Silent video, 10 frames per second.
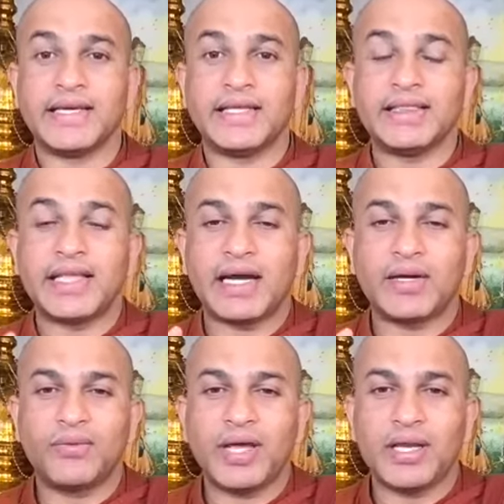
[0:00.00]
In that
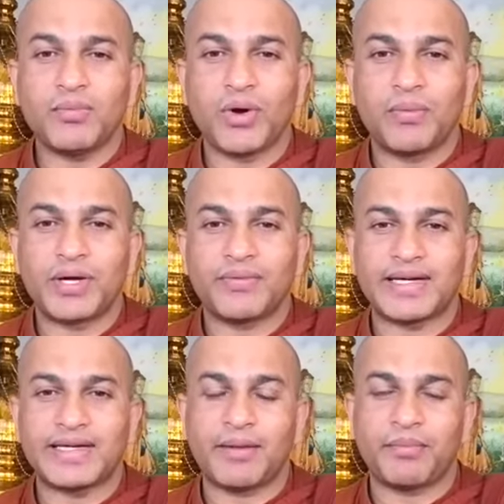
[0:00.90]
very moment,
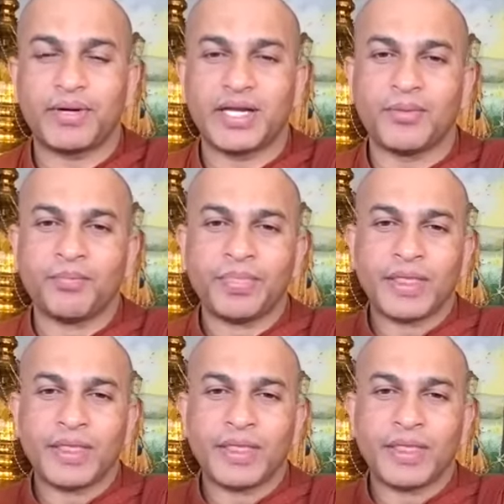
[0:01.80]
what happening?